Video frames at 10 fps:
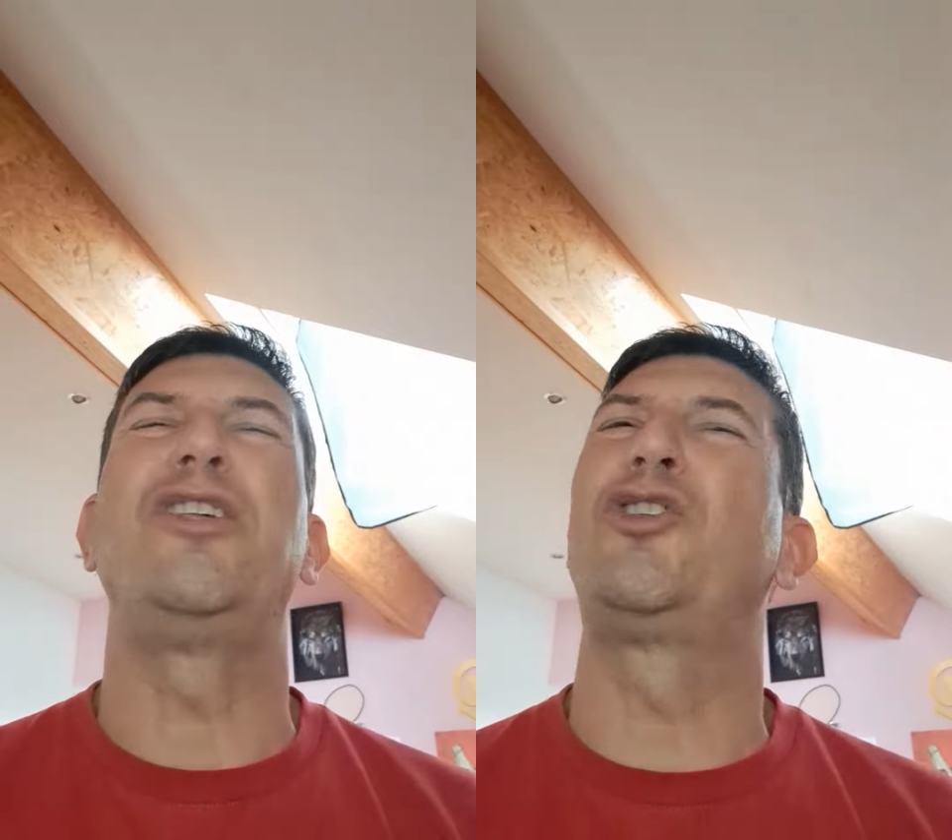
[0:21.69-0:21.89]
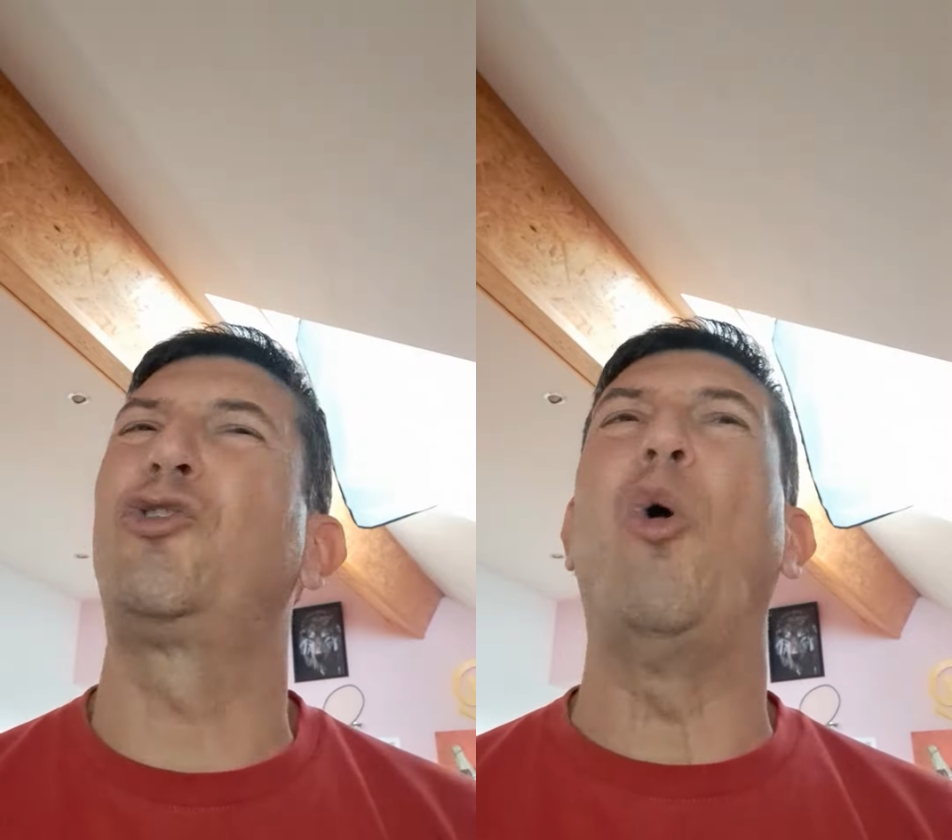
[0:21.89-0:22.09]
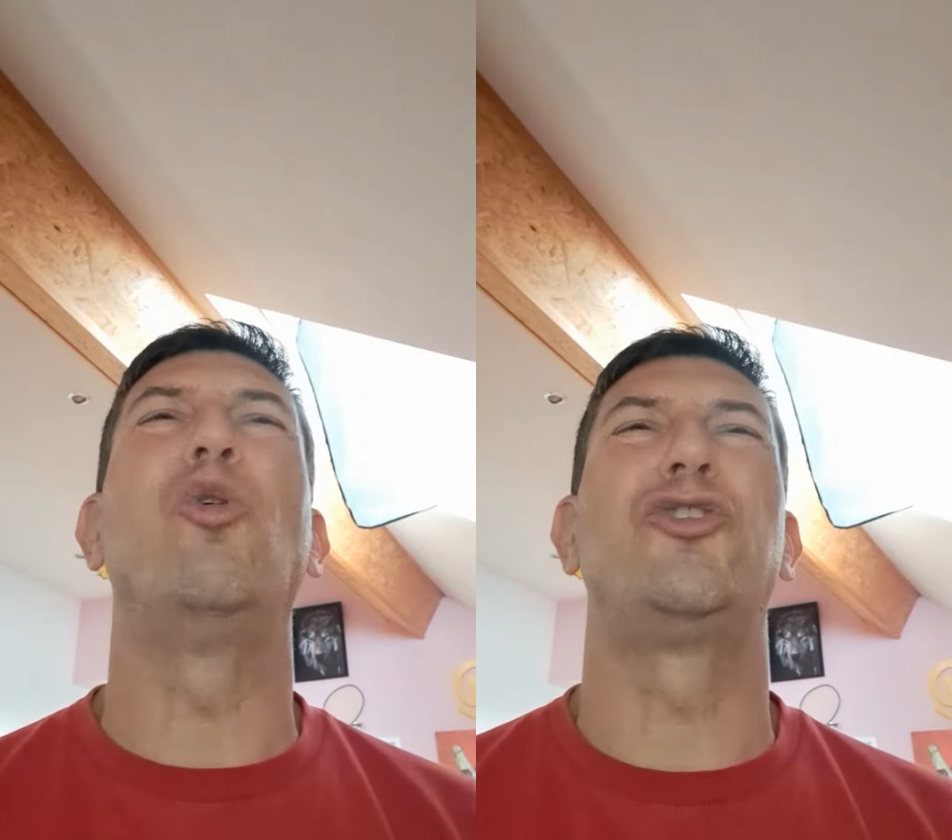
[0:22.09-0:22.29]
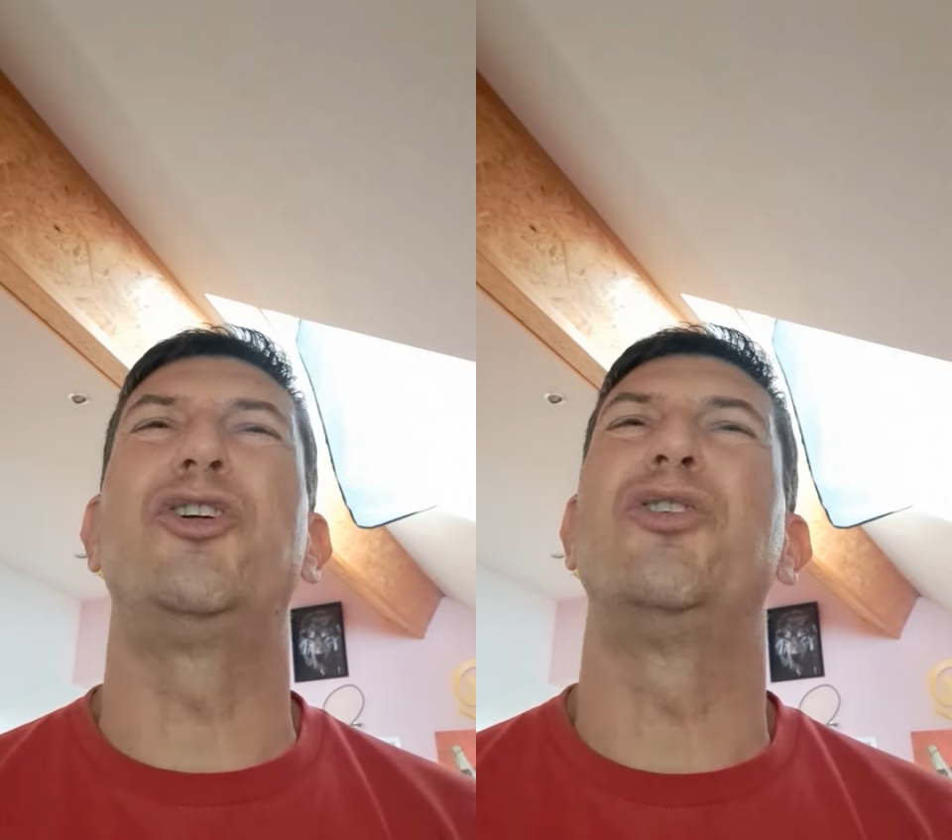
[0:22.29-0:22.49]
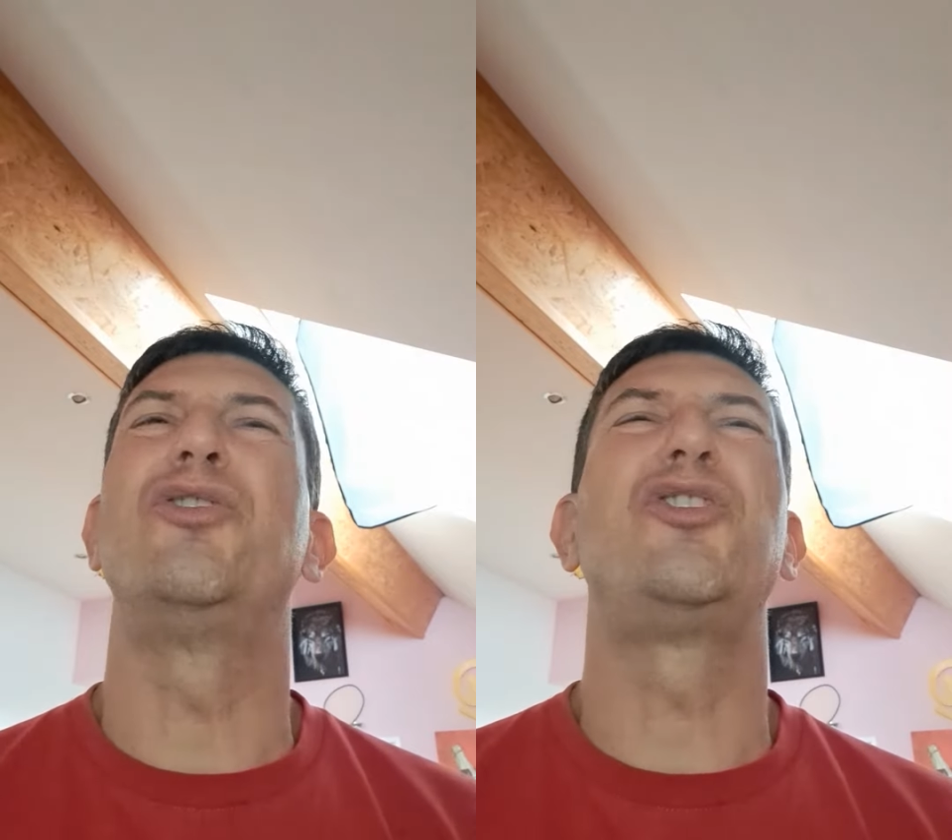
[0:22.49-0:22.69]

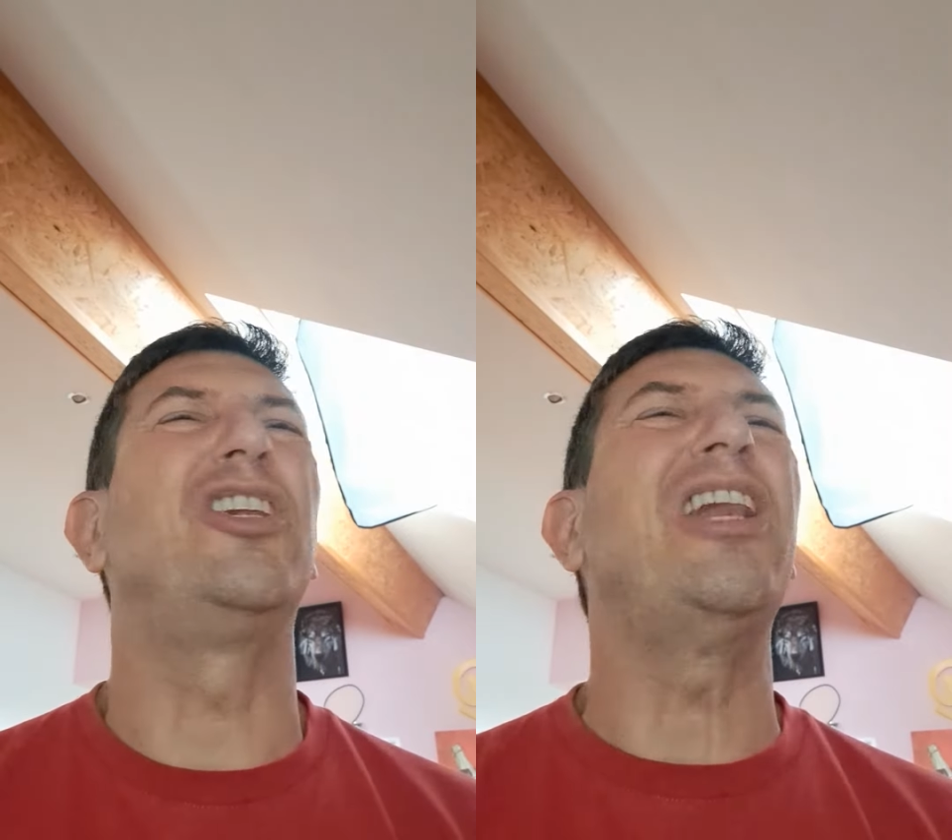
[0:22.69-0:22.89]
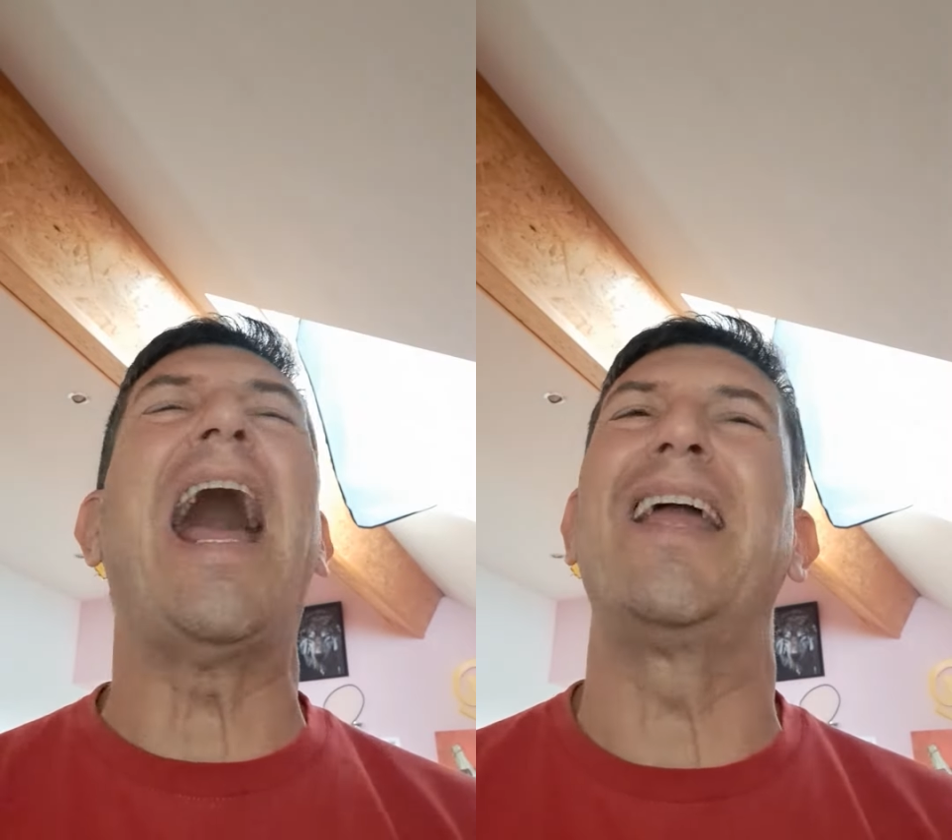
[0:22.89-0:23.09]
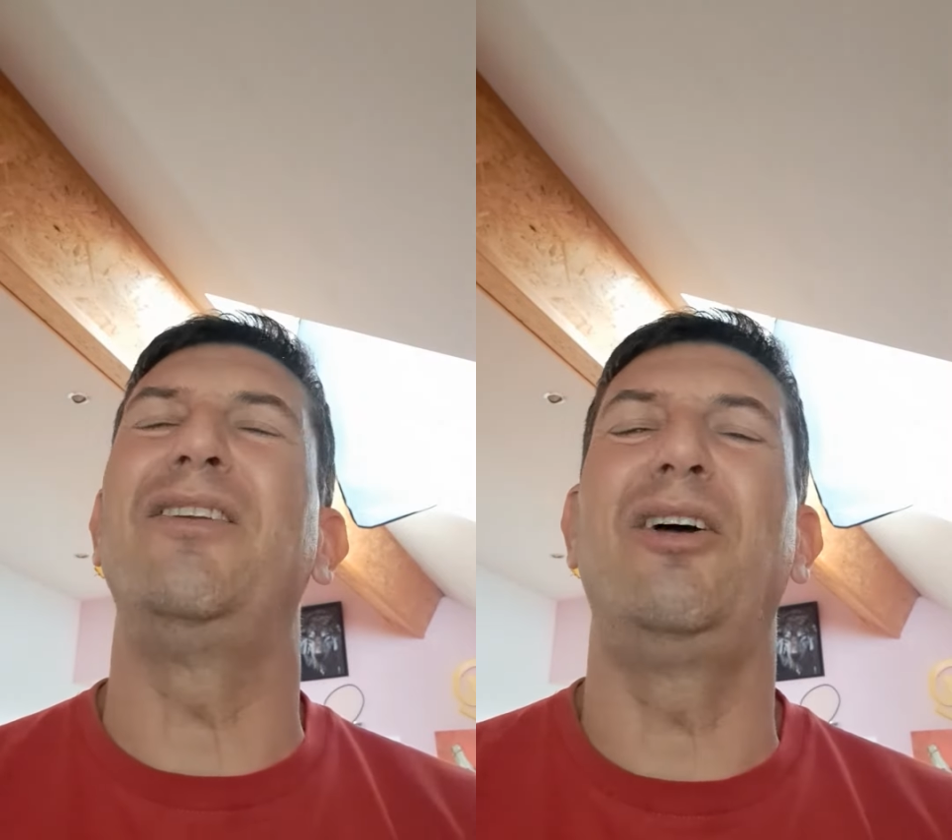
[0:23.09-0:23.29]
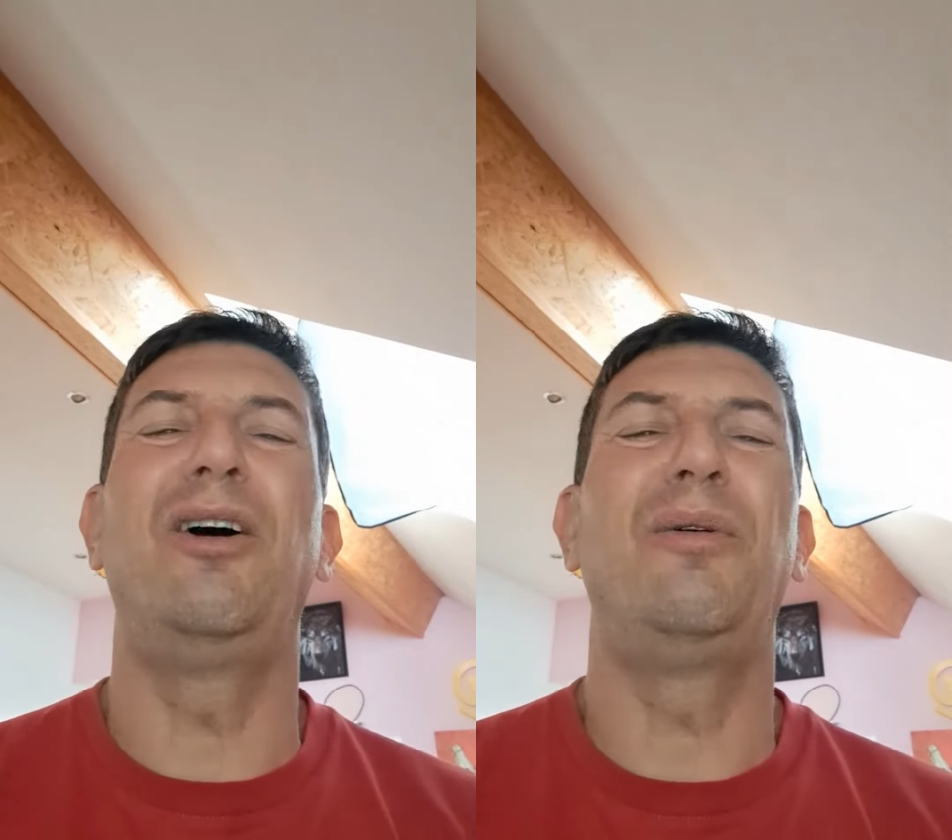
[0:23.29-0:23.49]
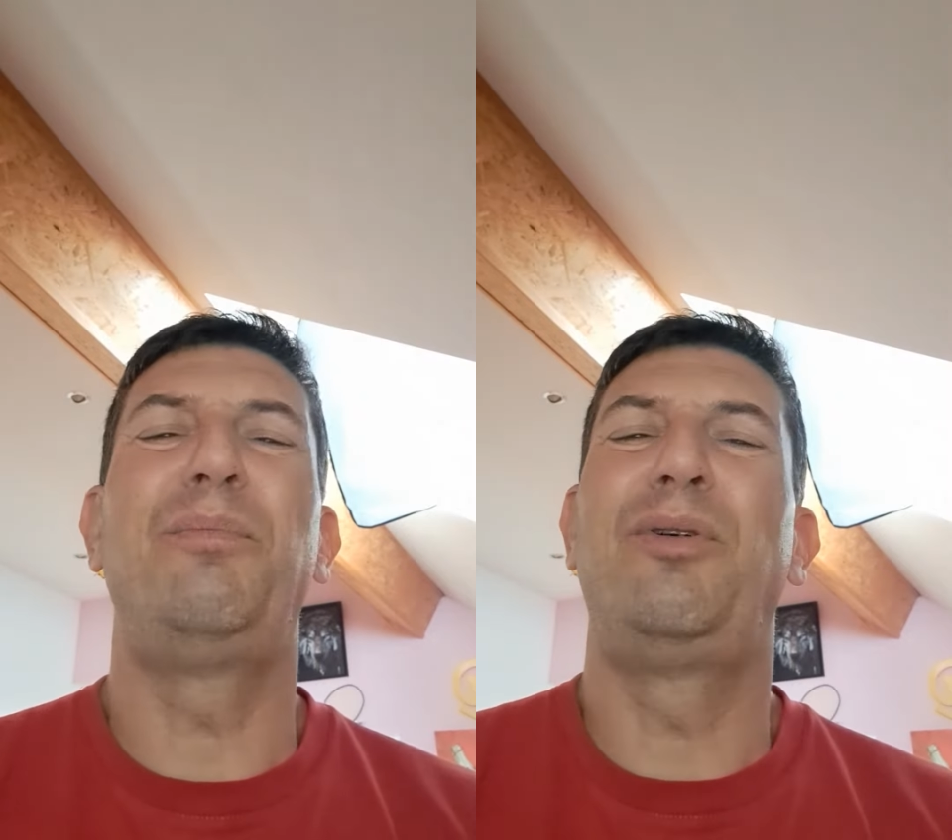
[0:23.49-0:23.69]
soldiers lined
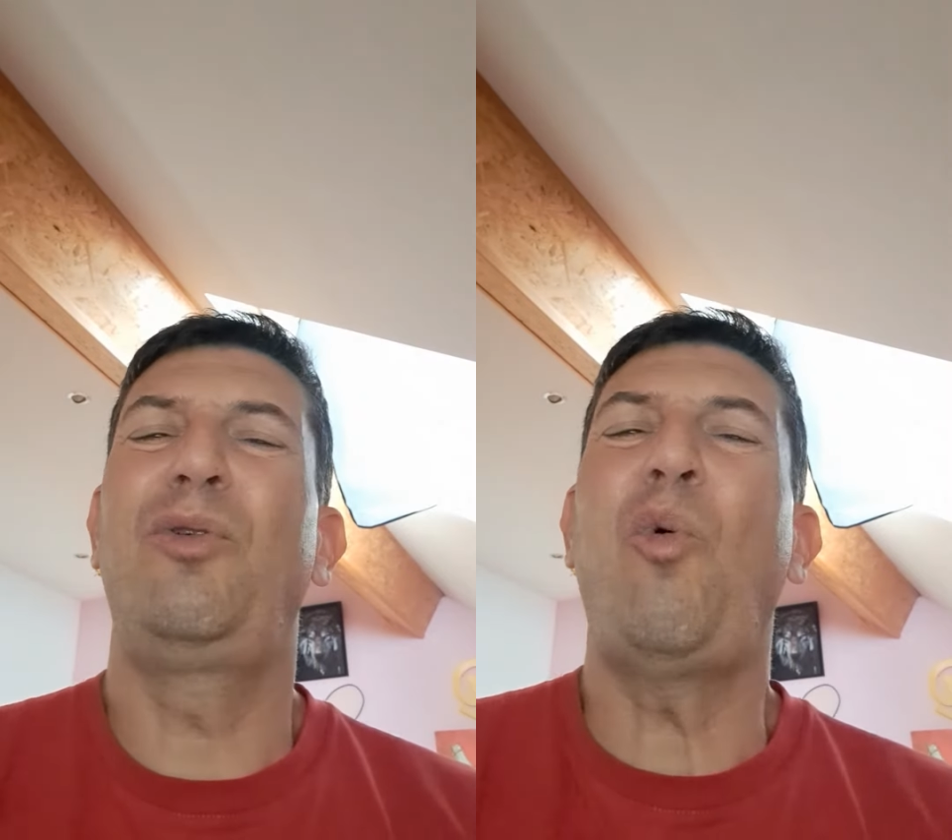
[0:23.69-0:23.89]
up.